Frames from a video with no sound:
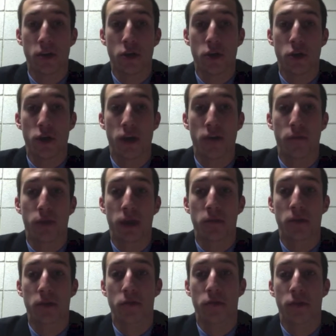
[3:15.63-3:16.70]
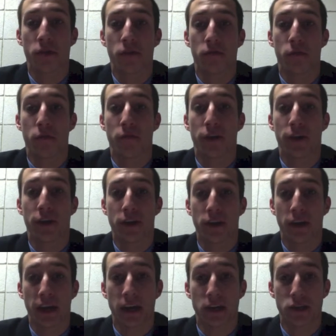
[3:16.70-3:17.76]
who I have played with from a very young
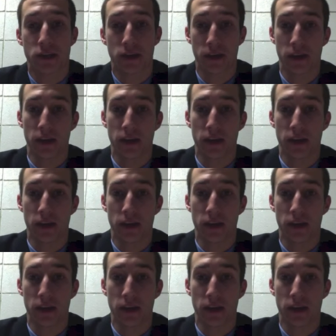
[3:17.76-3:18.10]
age.